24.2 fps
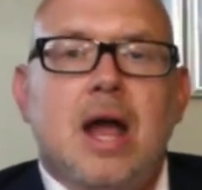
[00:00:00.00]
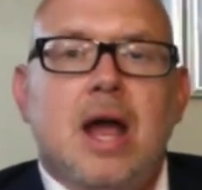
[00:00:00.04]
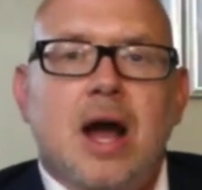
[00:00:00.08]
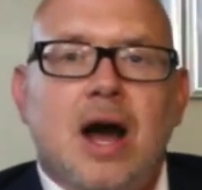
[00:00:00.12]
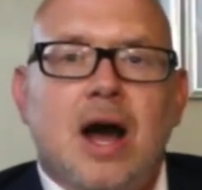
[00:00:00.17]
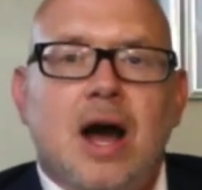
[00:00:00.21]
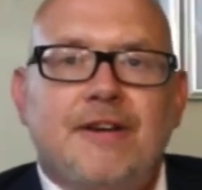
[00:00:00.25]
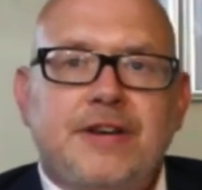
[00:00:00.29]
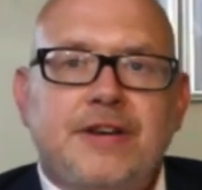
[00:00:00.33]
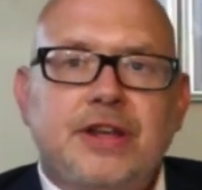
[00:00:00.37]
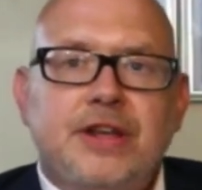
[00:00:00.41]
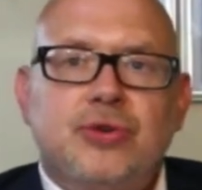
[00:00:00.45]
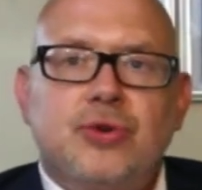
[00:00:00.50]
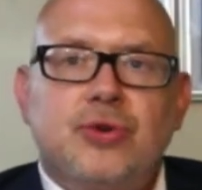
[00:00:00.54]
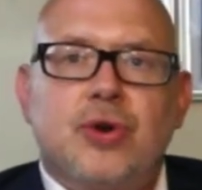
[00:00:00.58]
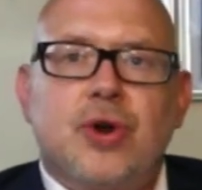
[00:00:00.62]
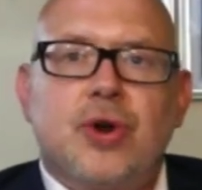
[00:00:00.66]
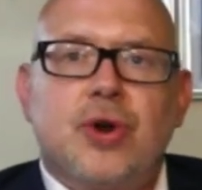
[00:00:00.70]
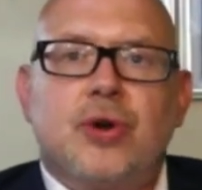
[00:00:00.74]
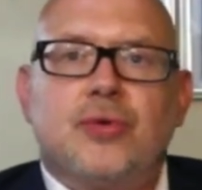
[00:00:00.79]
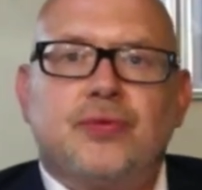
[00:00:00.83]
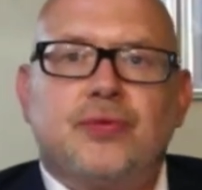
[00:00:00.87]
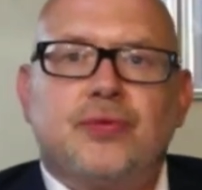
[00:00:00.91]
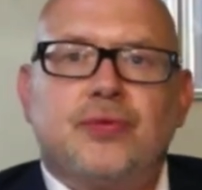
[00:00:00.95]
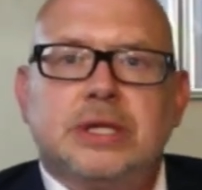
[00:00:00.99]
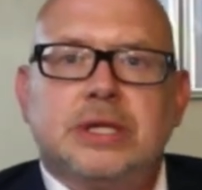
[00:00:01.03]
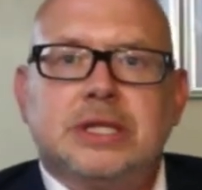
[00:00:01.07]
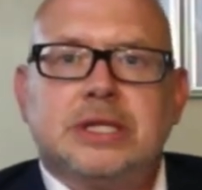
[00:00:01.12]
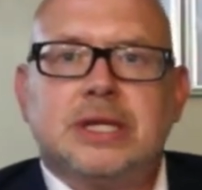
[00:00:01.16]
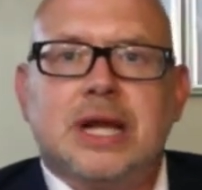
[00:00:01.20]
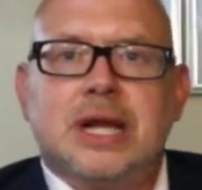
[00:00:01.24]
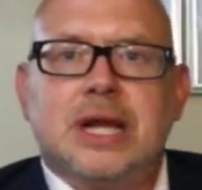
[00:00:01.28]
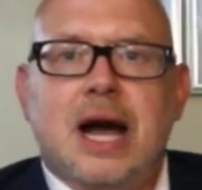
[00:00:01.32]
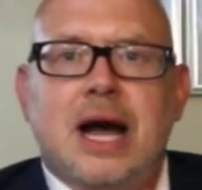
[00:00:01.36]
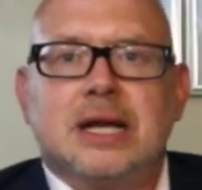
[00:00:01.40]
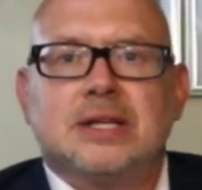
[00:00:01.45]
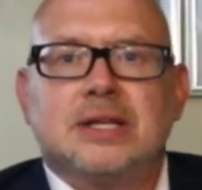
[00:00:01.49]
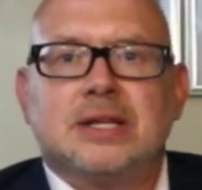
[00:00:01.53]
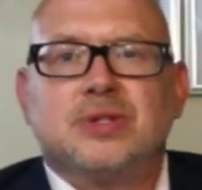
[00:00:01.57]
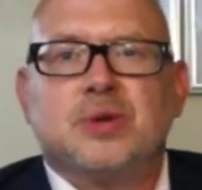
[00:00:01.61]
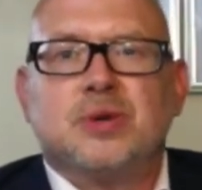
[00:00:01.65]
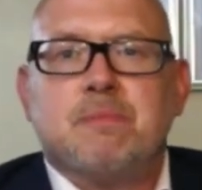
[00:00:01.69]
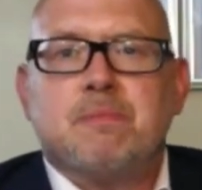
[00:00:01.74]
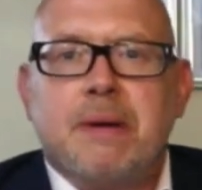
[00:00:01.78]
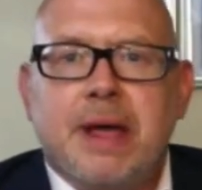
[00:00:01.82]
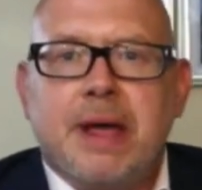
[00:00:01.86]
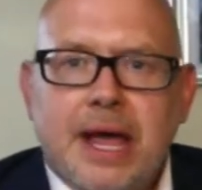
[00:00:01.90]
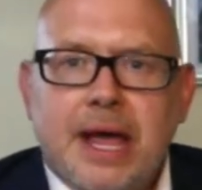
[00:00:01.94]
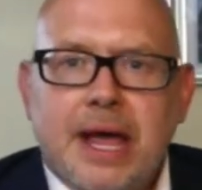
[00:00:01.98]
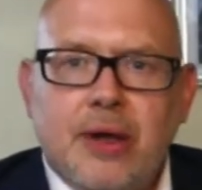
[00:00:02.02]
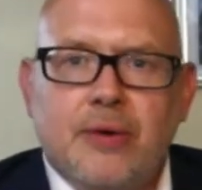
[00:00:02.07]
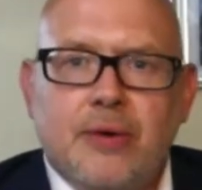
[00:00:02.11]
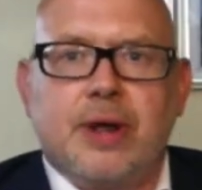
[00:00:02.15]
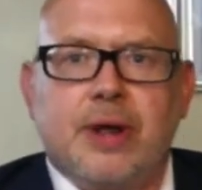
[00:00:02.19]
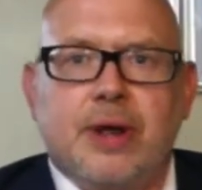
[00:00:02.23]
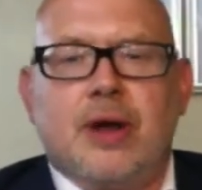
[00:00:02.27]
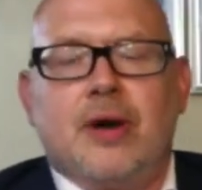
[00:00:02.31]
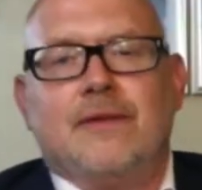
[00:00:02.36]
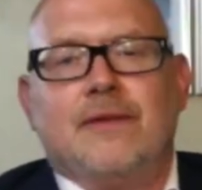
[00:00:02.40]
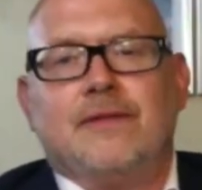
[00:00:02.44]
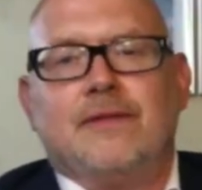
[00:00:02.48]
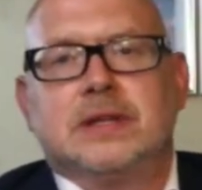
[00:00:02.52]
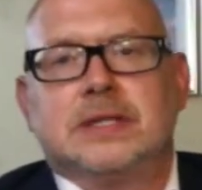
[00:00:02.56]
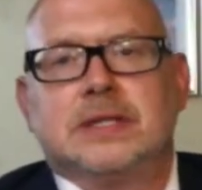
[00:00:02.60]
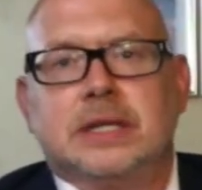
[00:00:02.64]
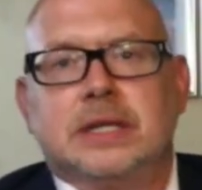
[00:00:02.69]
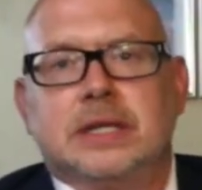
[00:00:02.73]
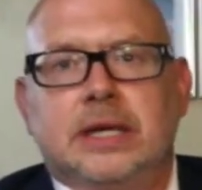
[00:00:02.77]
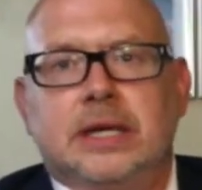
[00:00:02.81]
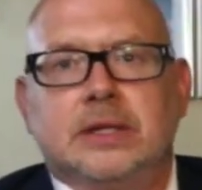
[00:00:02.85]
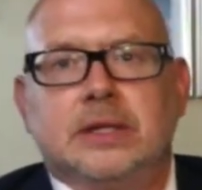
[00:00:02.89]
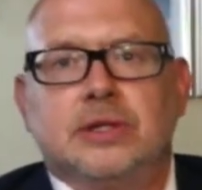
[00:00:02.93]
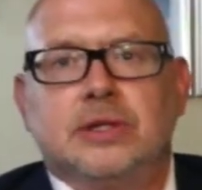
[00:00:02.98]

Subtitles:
A video conference are superior, obviously,